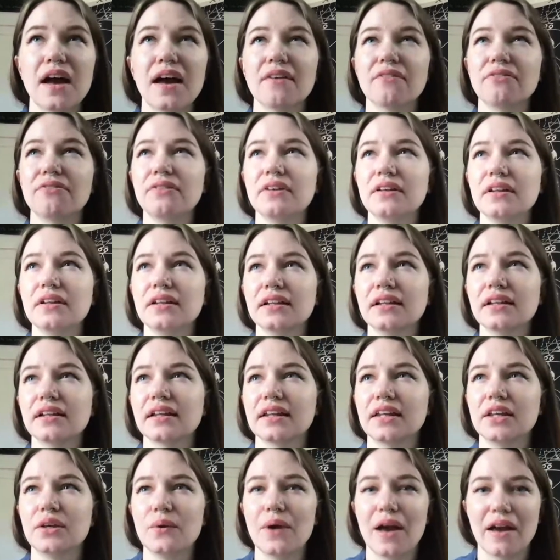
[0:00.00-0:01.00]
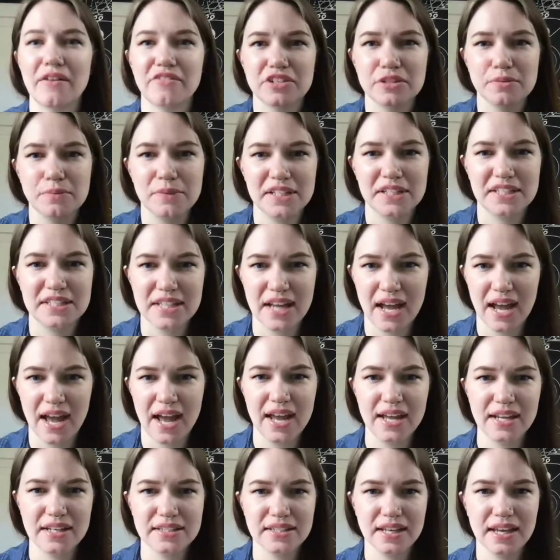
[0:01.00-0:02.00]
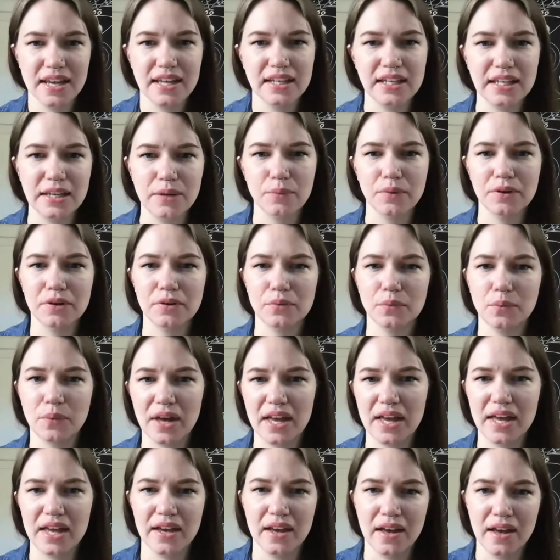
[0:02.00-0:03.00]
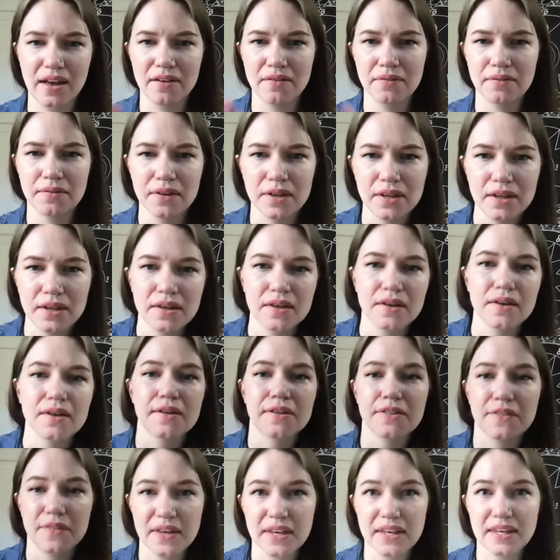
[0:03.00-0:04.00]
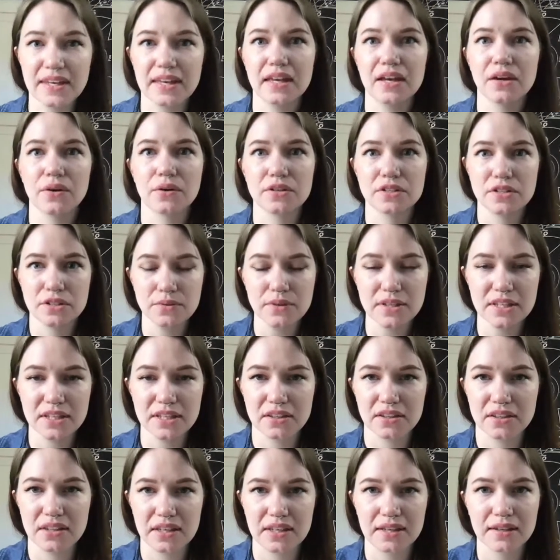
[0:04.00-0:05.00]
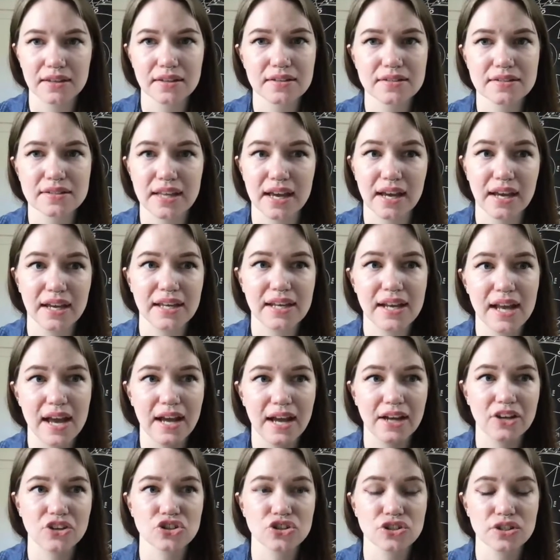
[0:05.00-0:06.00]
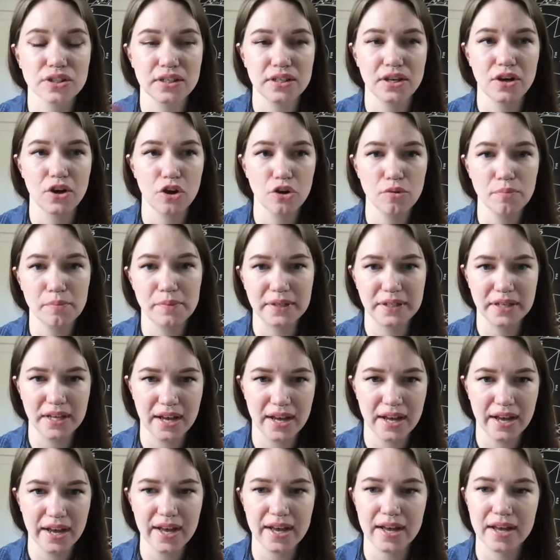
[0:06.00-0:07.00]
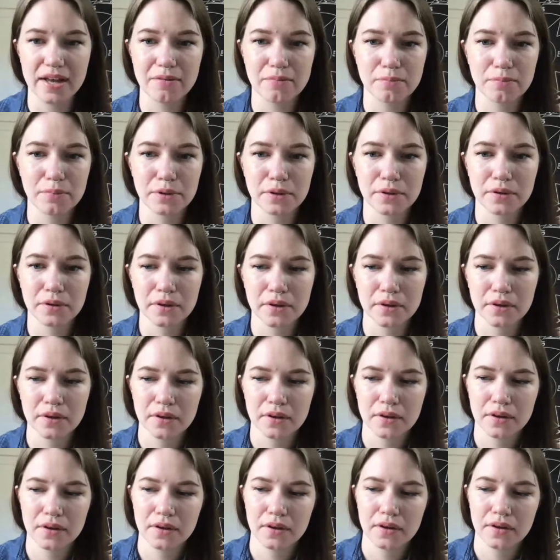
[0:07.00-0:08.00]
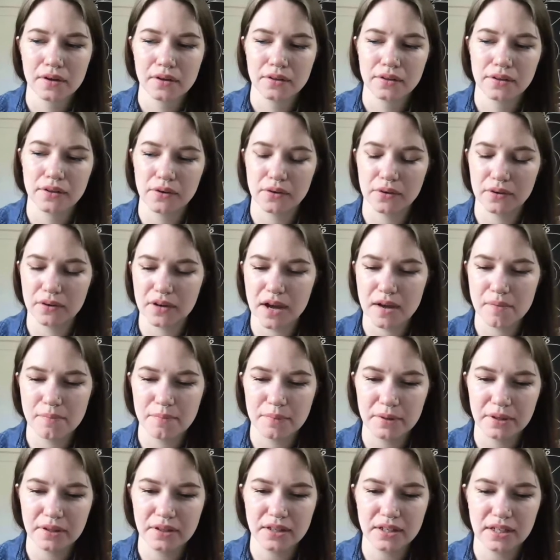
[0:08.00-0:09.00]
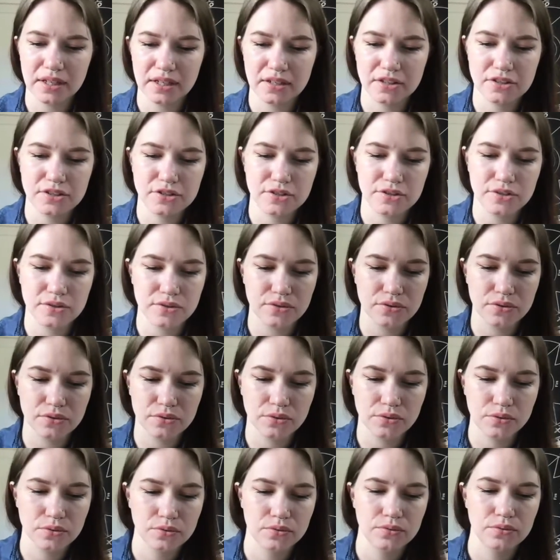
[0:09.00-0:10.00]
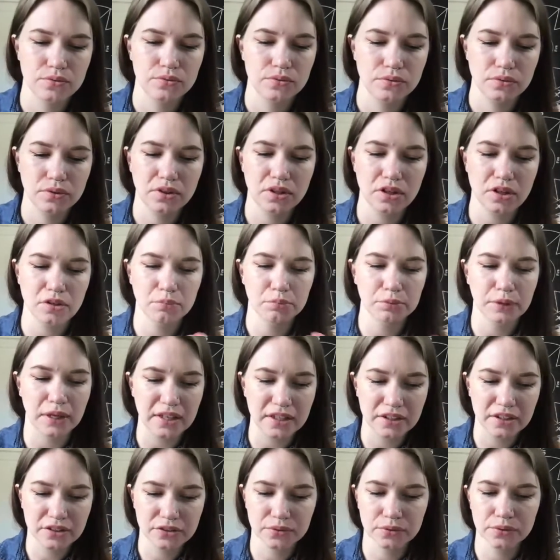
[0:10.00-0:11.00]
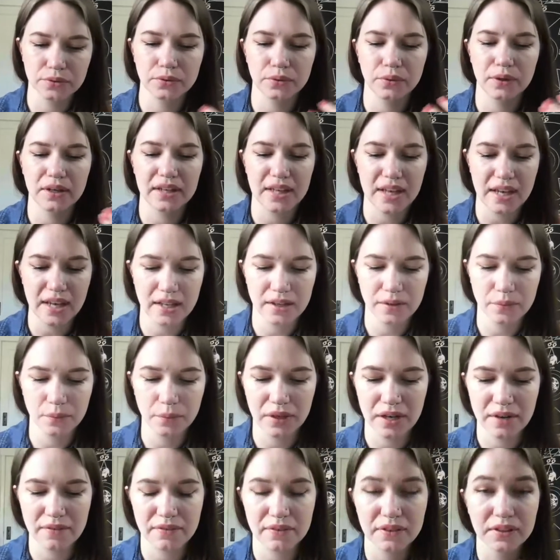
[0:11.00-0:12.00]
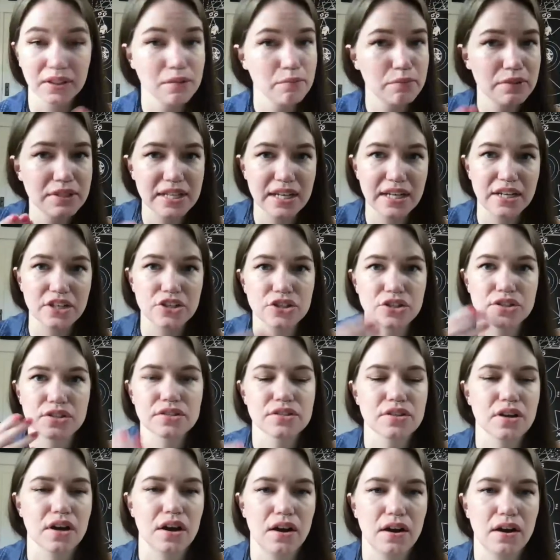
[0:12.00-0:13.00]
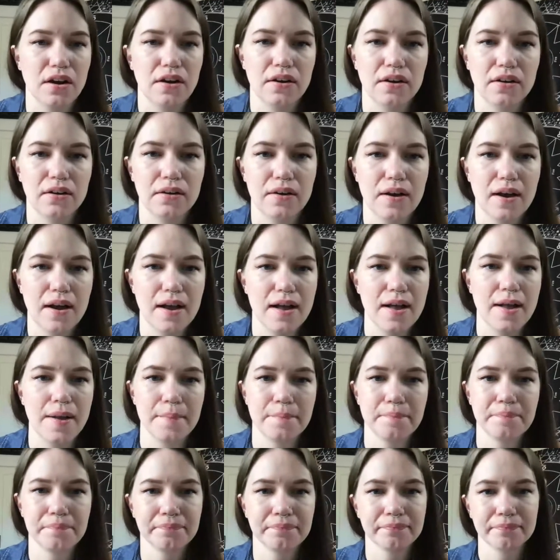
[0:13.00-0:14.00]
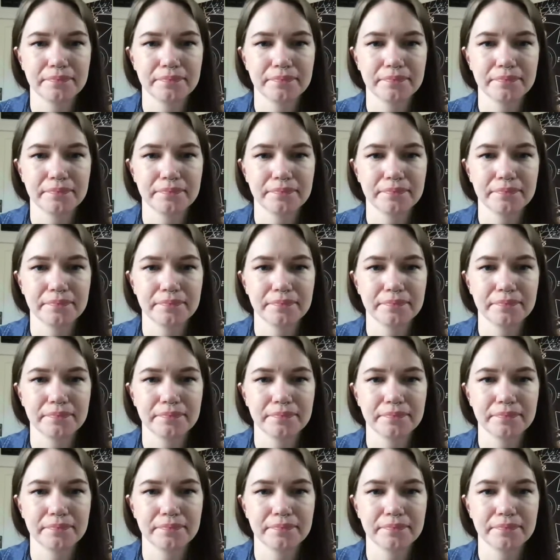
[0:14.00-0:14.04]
feeling like you have to be tied to any one way of thinking or doing things, that can actually open up your ability to, you know, break through again whatever limitations are you